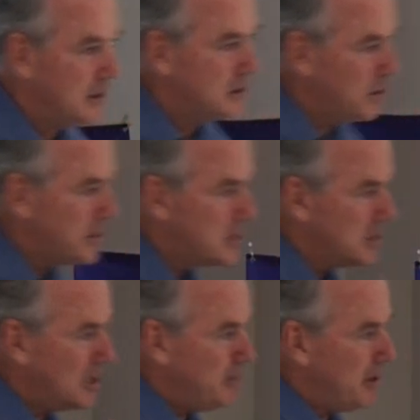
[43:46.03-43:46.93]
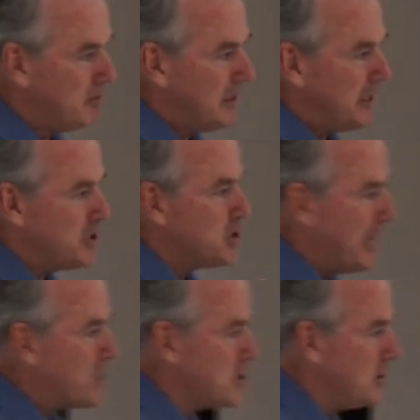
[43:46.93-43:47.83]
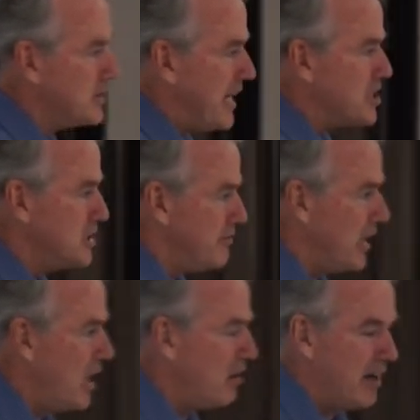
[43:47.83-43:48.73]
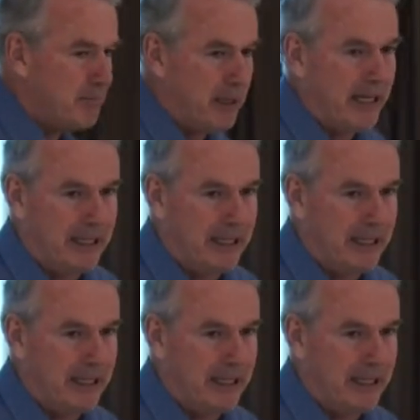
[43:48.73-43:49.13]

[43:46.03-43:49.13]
So this is going to be a real internationalization of the r and